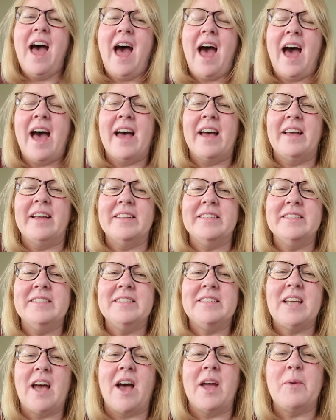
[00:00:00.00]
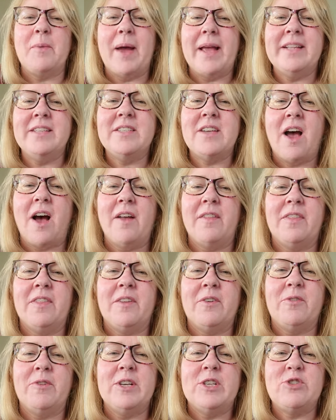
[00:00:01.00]
and I went on
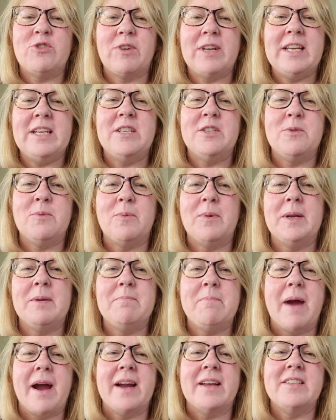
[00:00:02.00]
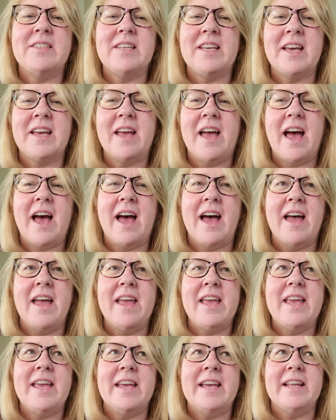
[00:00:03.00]
the retreat with Marcia uh,
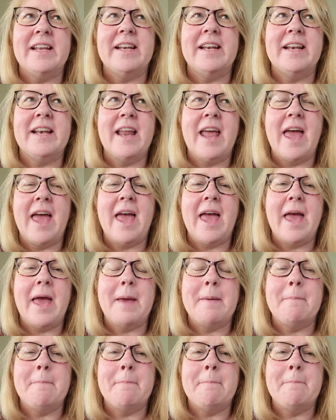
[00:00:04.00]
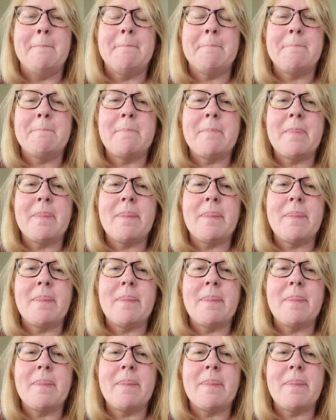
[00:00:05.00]
in um,